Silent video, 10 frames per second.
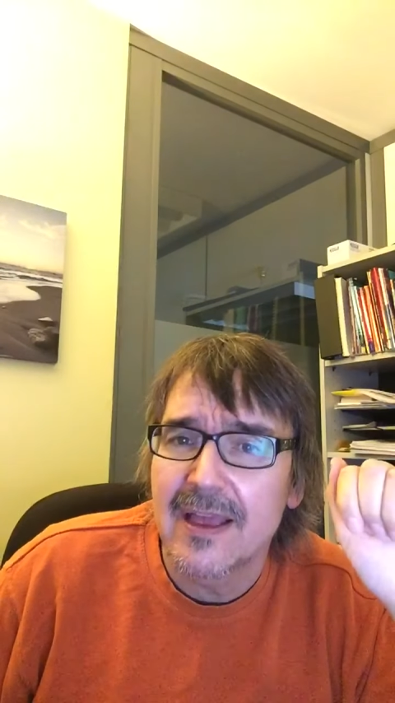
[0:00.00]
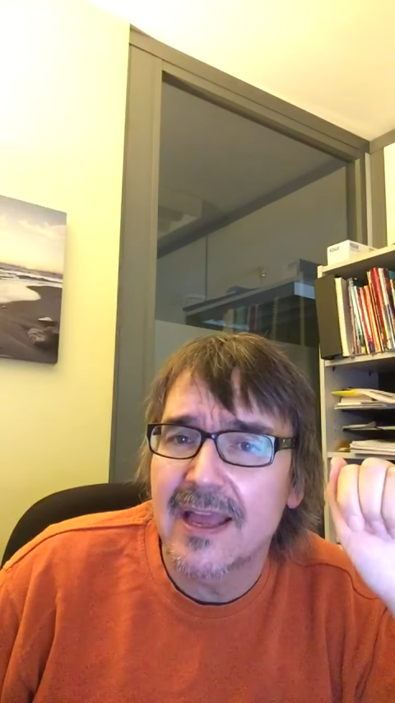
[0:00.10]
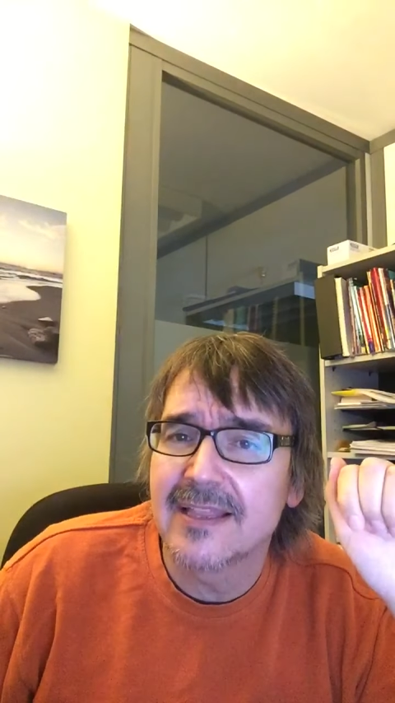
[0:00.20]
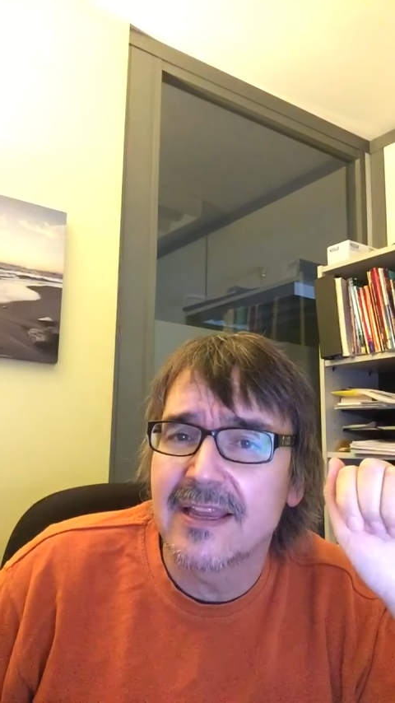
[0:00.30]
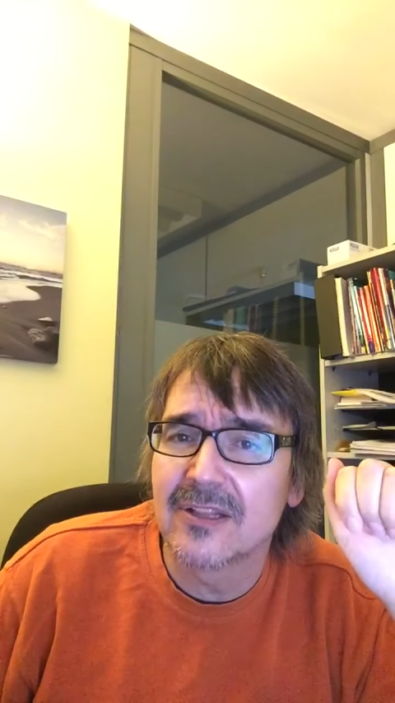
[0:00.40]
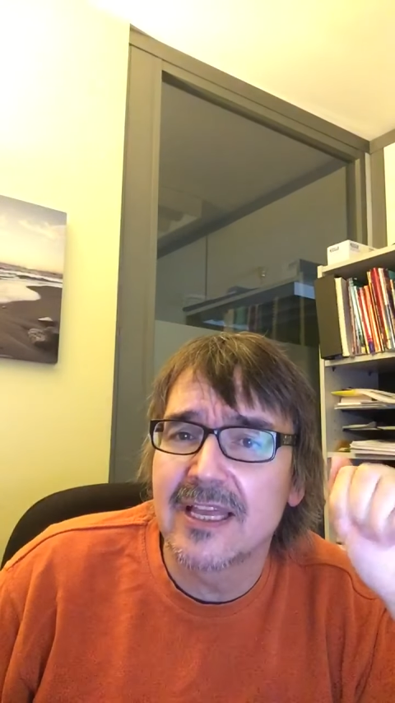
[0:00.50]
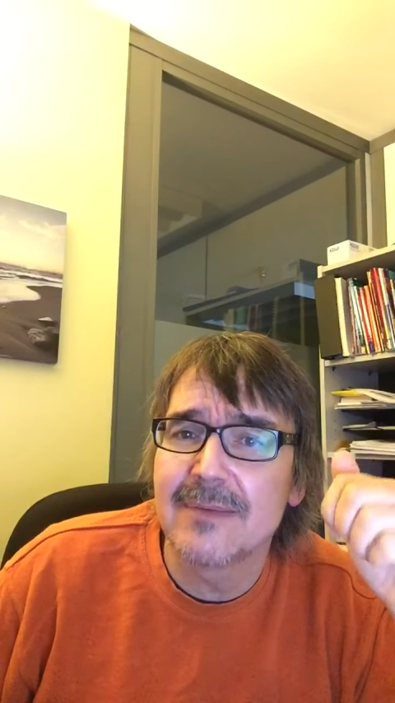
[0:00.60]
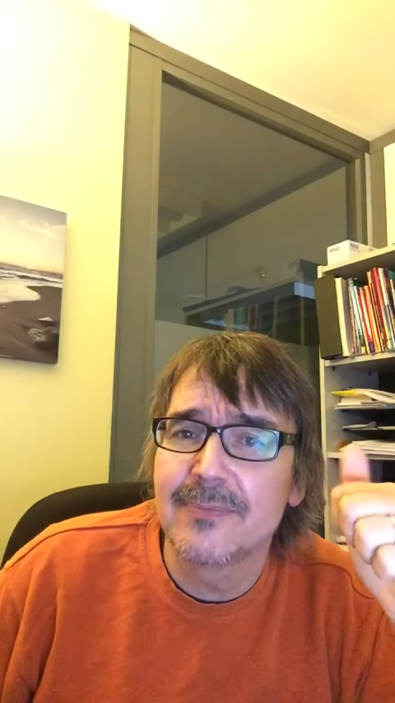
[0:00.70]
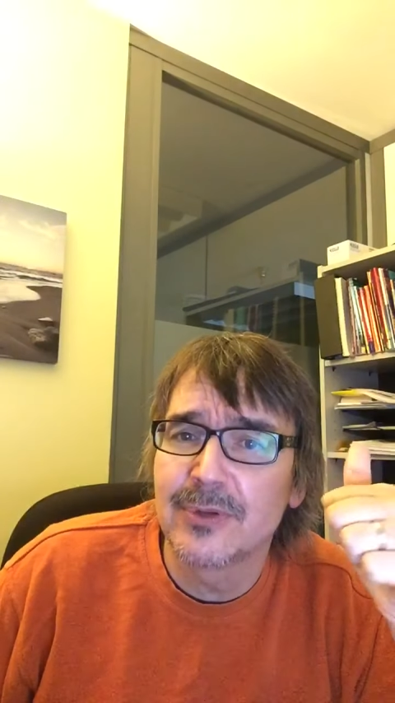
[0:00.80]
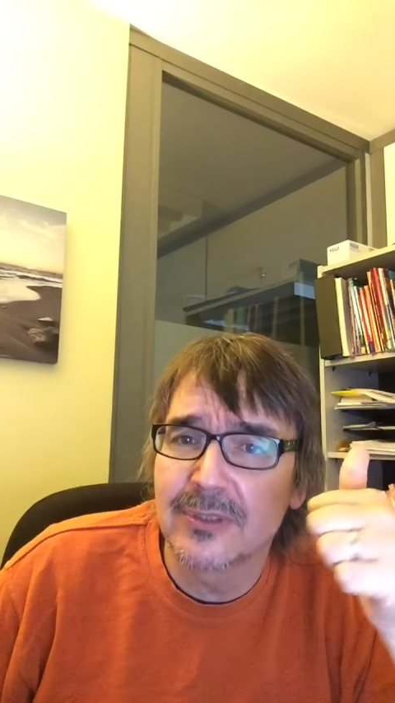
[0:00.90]
and they are
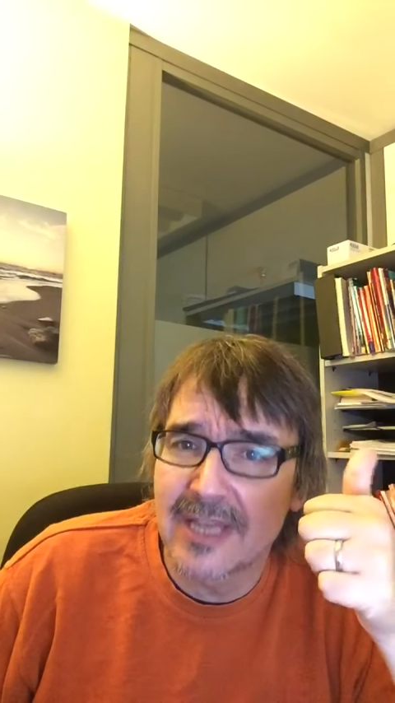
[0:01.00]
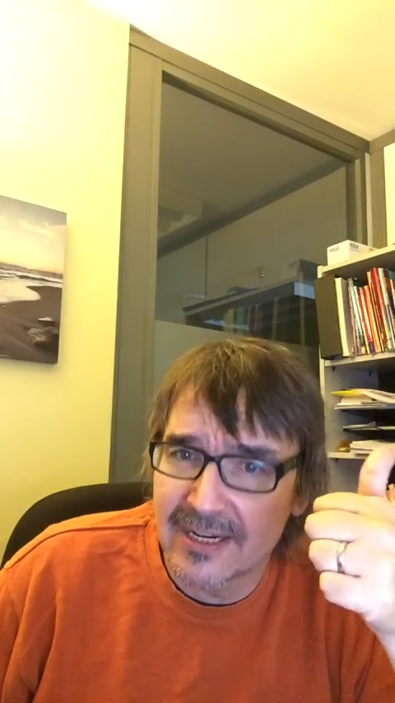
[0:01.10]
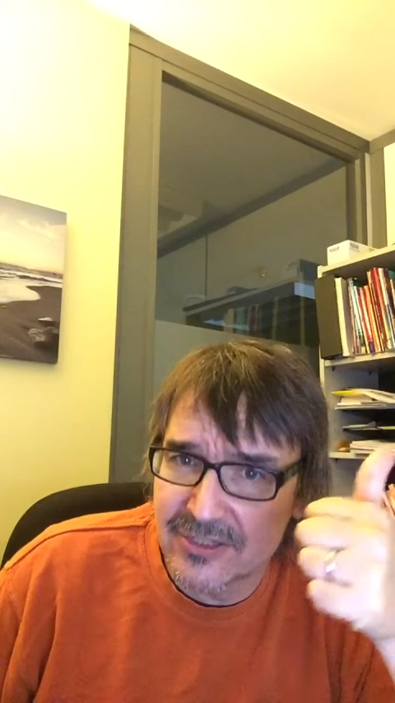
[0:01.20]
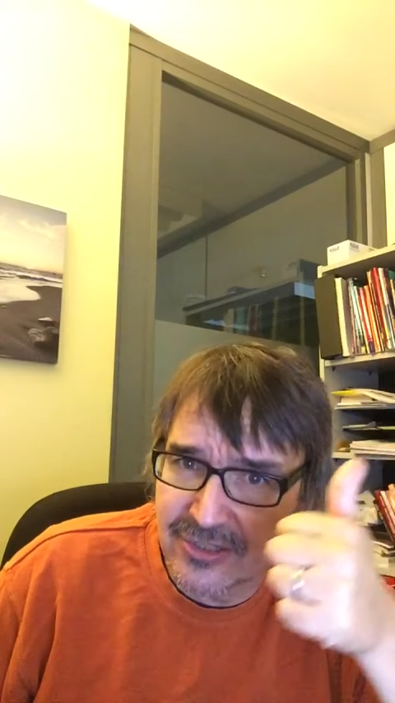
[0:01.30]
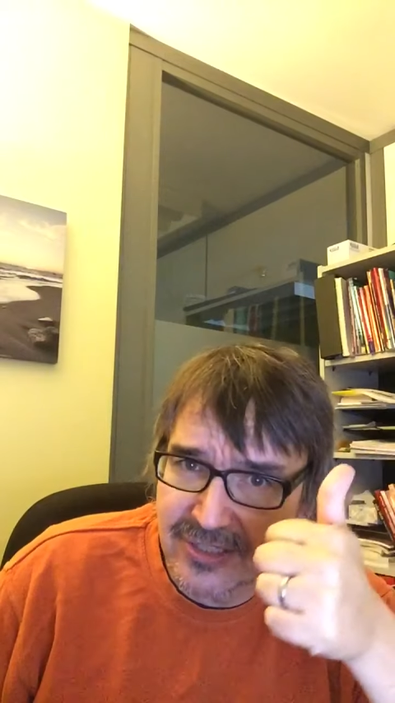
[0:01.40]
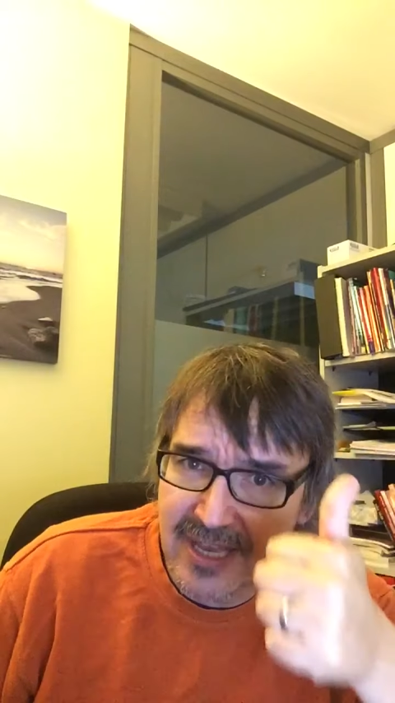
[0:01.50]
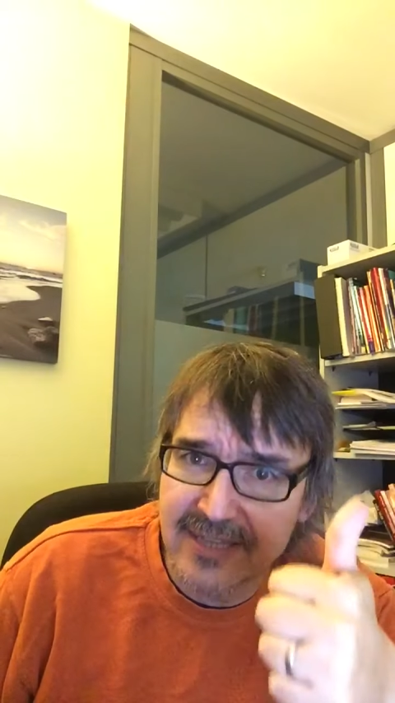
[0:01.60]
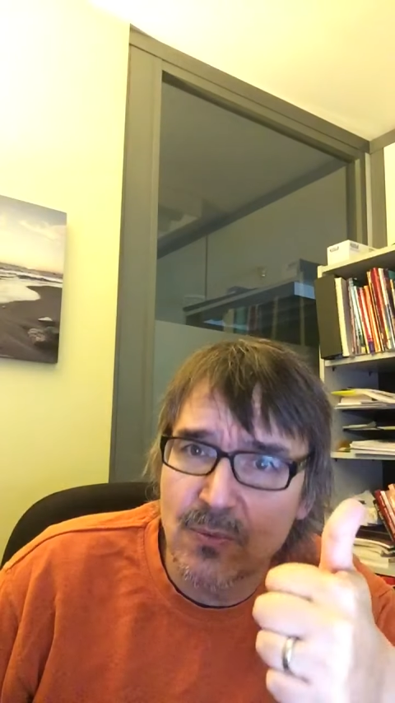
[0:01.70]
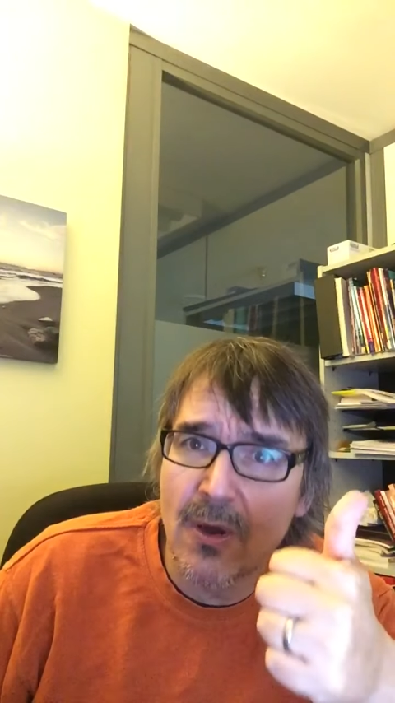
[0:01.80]
labeled exercise